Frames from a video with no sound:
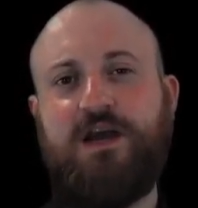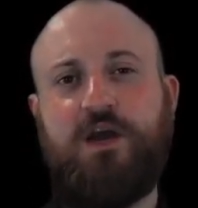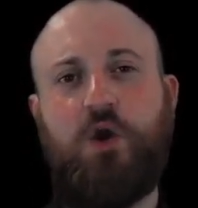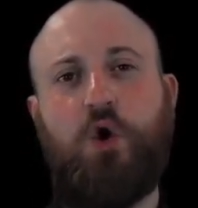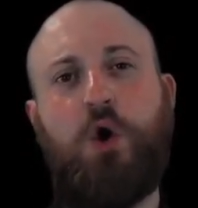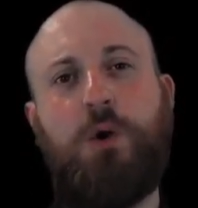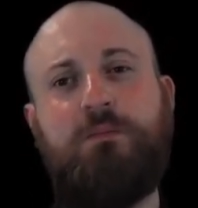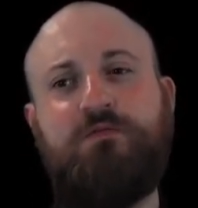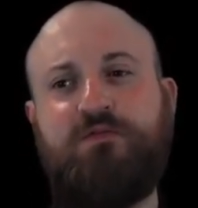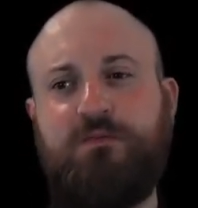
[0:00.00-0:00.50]

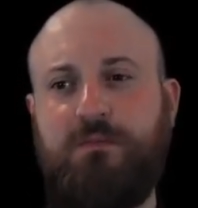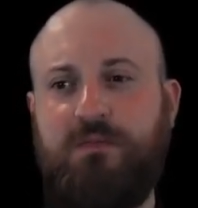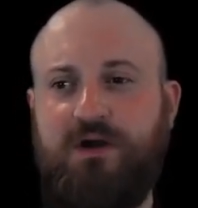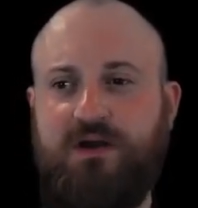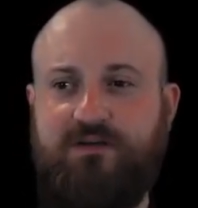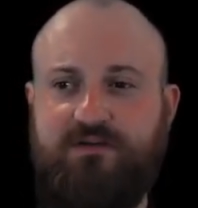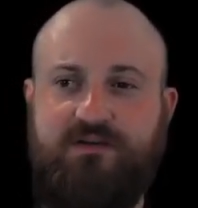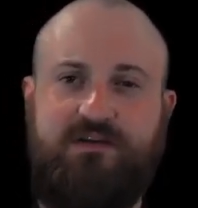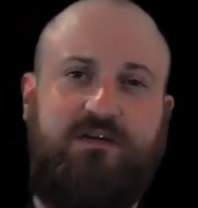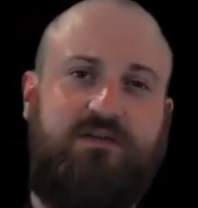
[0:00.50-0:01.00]

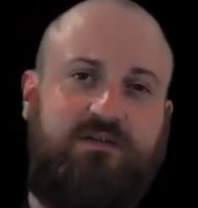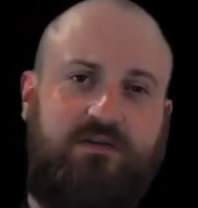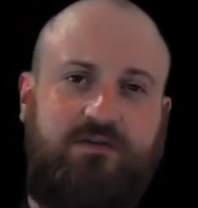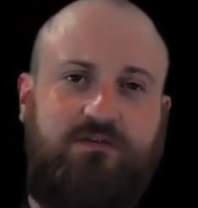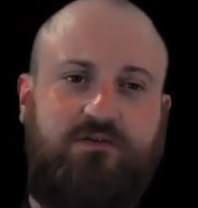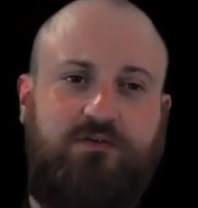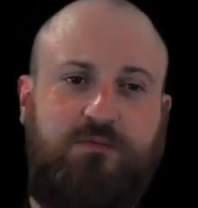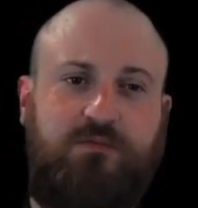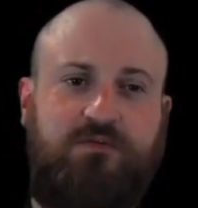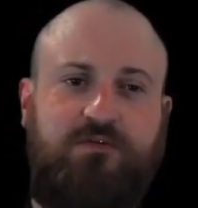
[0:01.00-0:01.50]
optimizing these
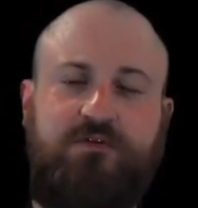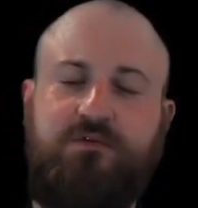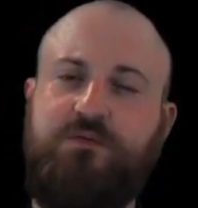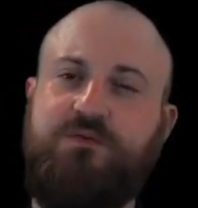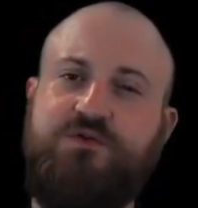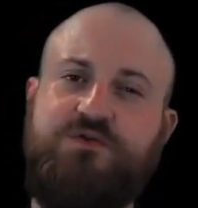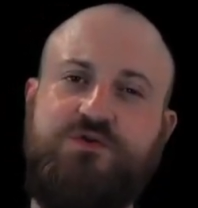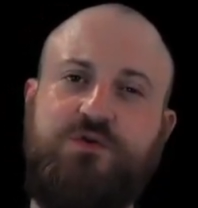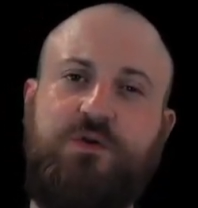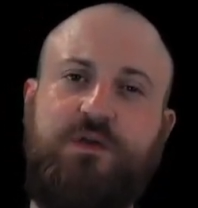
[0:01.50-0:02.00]
systems to
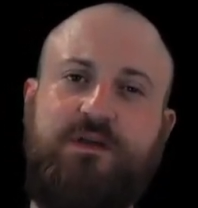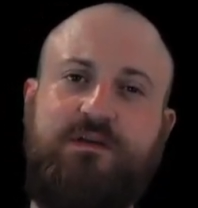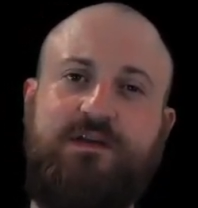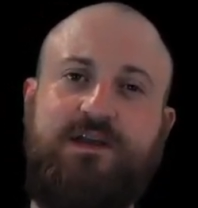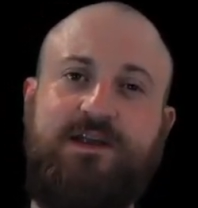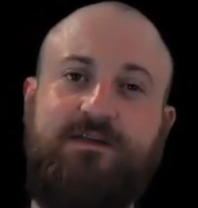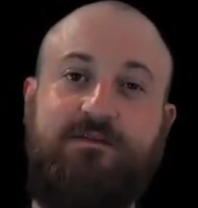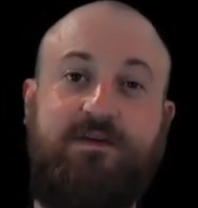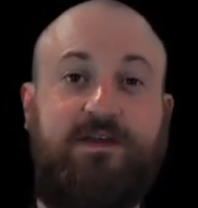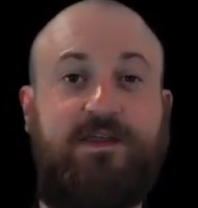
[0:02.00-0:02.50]
ensure they
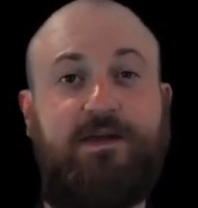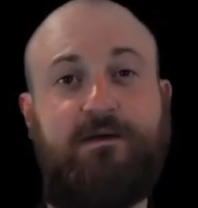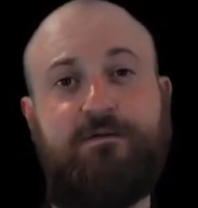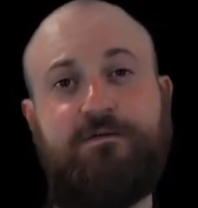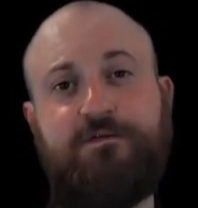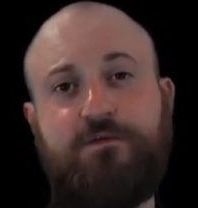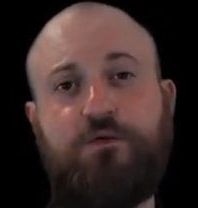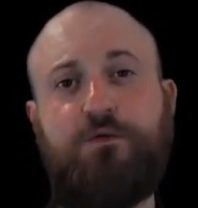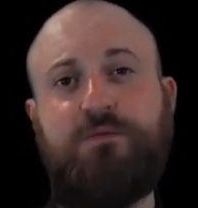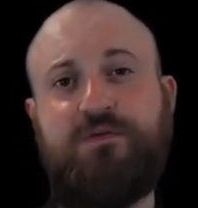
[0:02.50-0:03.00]
deliver their
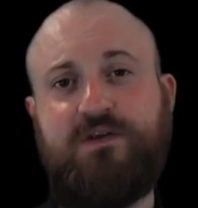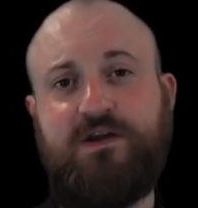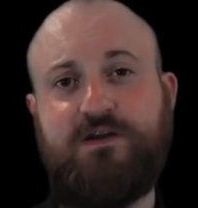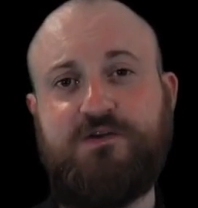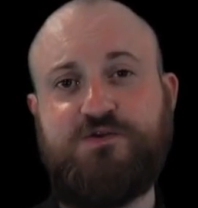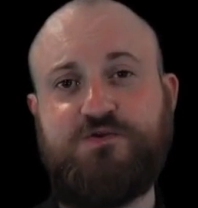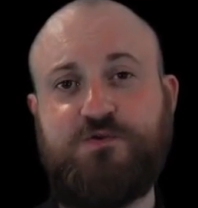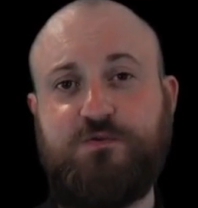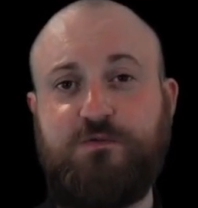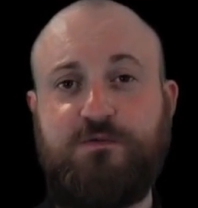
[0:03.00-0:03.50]
full
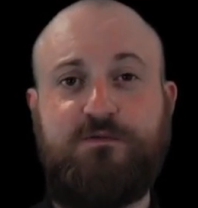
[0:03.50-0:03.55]
potential